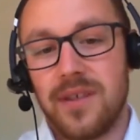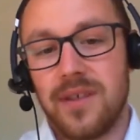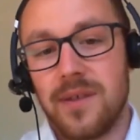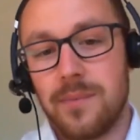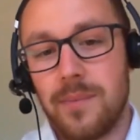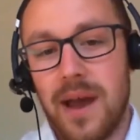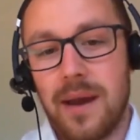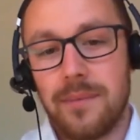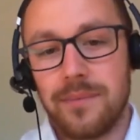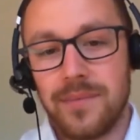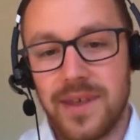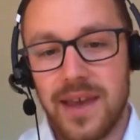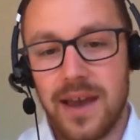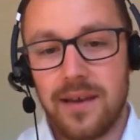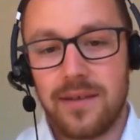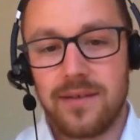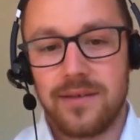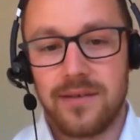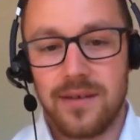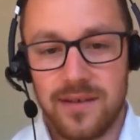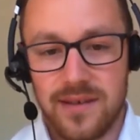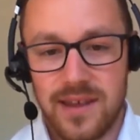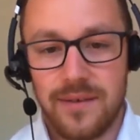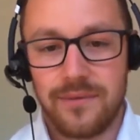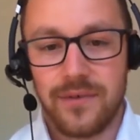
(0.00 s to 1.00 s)
spam
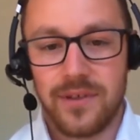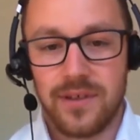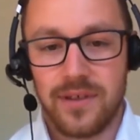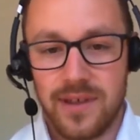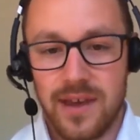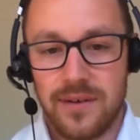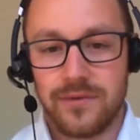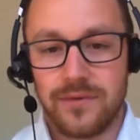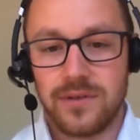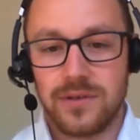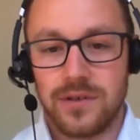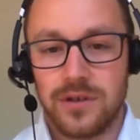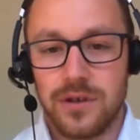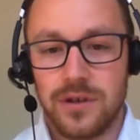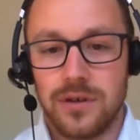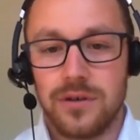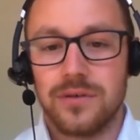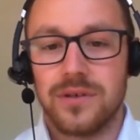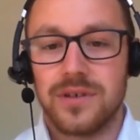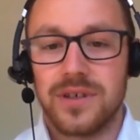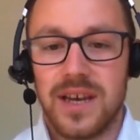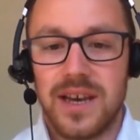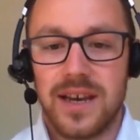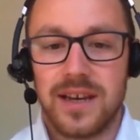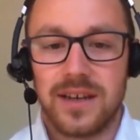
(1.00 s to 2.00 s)
text to
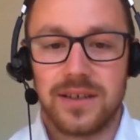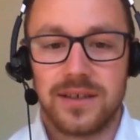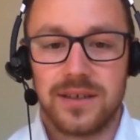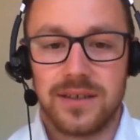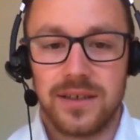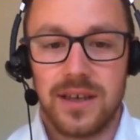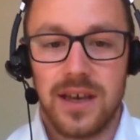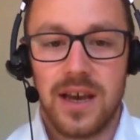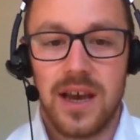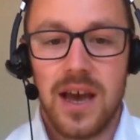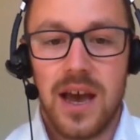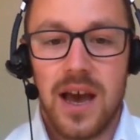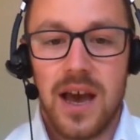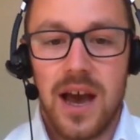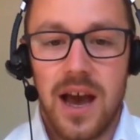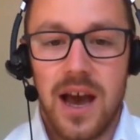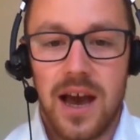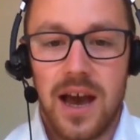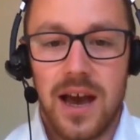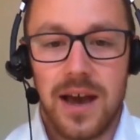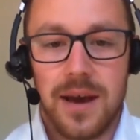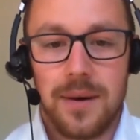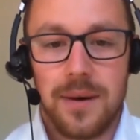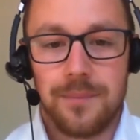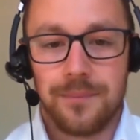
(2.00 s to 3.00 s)
7726,
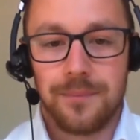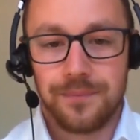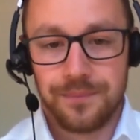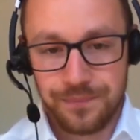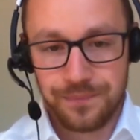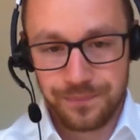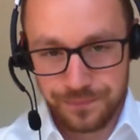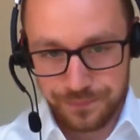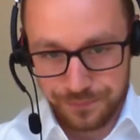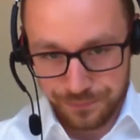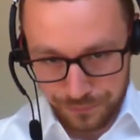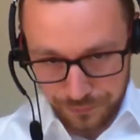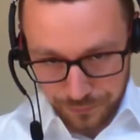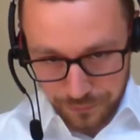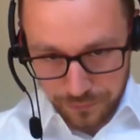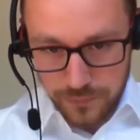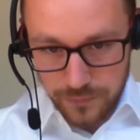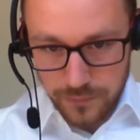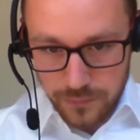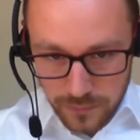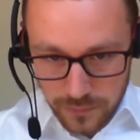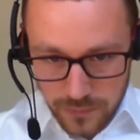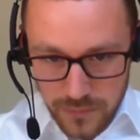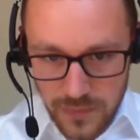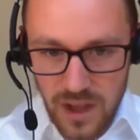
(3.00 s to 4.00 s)
and
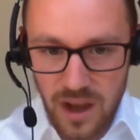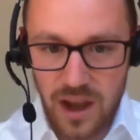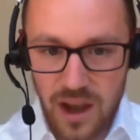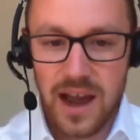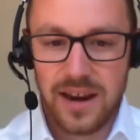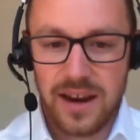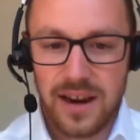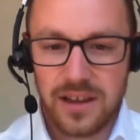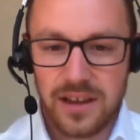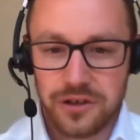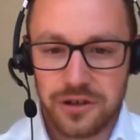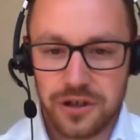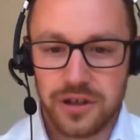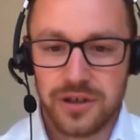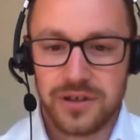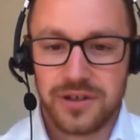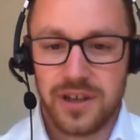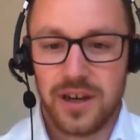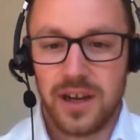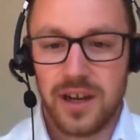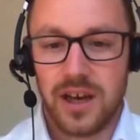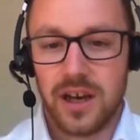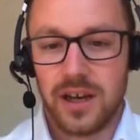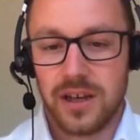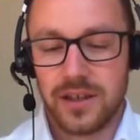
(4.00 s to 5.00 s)
it
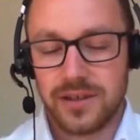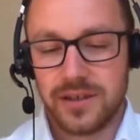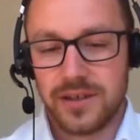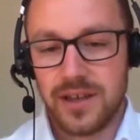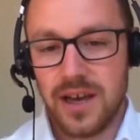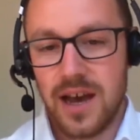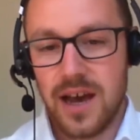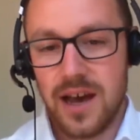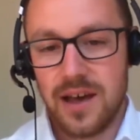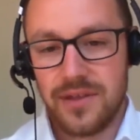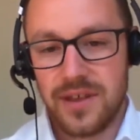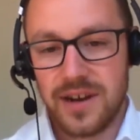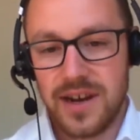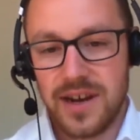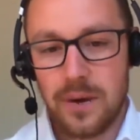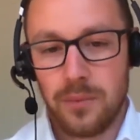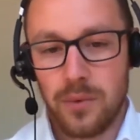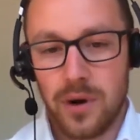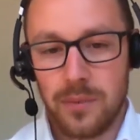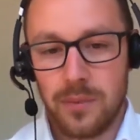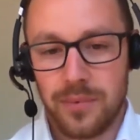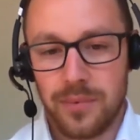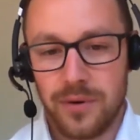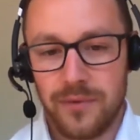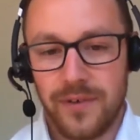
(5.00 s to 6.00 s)
just alerts the
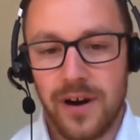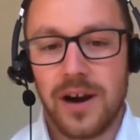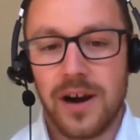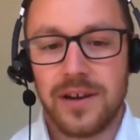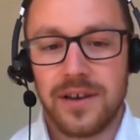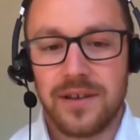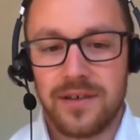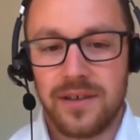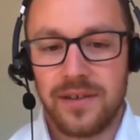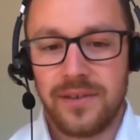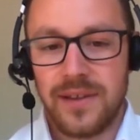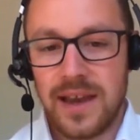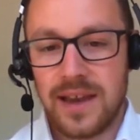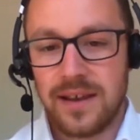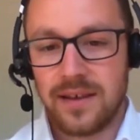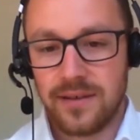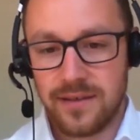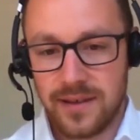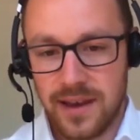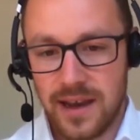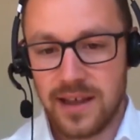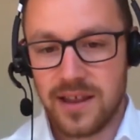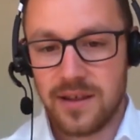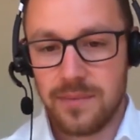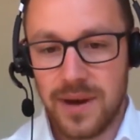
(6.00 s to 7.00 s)
network providers, and they
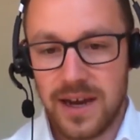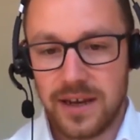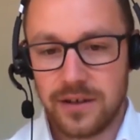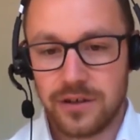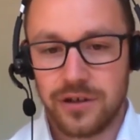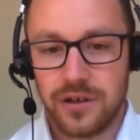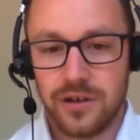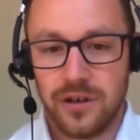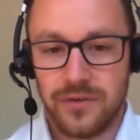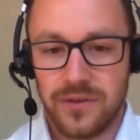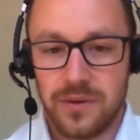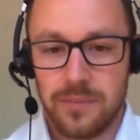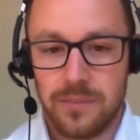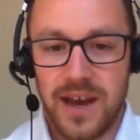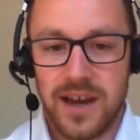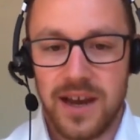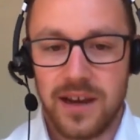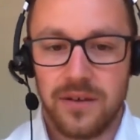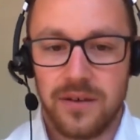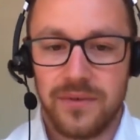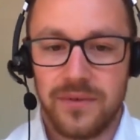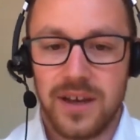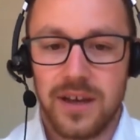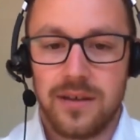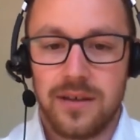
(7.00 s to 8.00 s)
can take some action off the
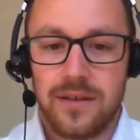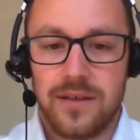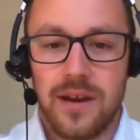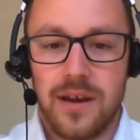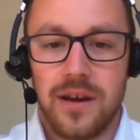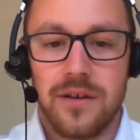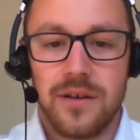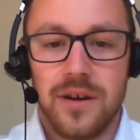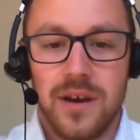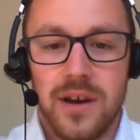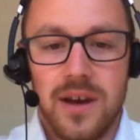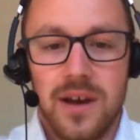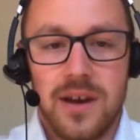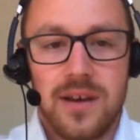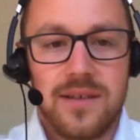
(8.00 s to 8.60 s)
back of it. So